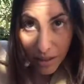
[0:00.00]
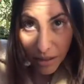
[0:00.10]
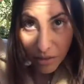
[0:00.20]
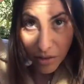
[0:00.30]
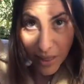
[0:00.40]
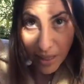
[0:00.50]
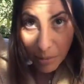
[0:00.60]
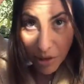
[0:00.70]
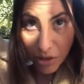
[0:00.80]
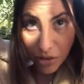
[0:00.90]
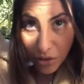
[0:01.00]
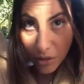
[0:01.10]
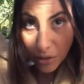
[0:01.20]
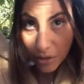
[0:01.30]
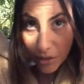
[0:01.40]
So then I'm going to
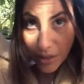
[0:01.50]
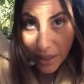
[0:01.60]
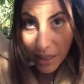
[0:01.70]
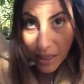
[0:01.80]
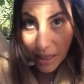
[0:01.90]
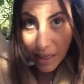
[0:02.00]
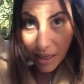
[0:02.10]
do the